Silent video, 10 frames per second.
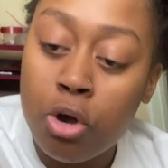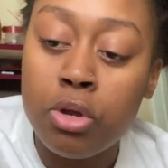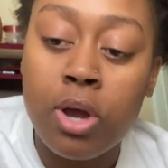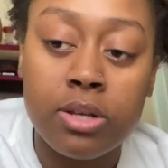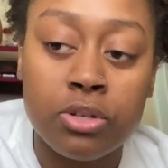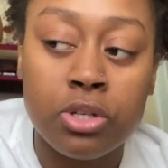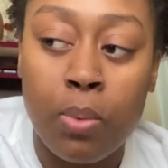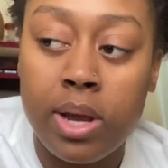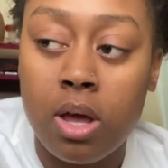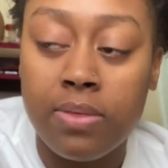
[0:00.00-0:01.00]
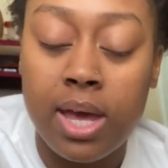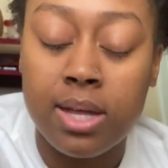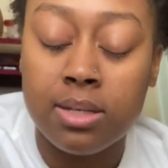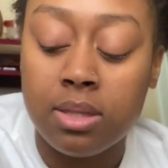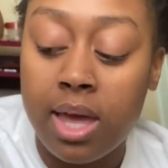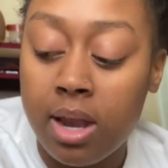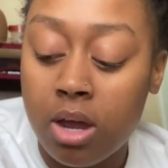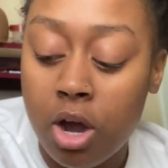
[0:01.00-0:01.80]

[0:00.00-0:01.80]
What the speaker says: you guys are still waiting on that